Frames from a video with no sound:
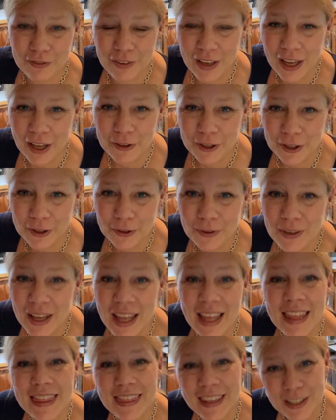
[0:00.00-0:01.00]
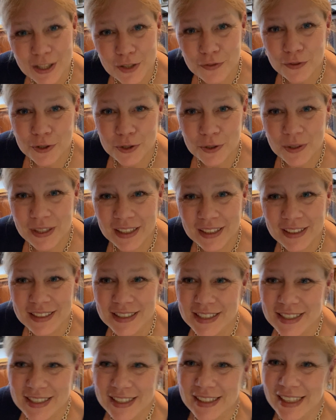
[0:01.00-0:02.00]
value. Thanks for joining
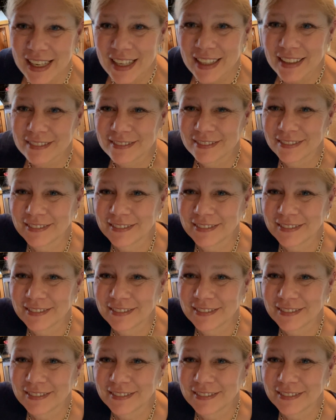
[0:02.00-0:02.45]
us today.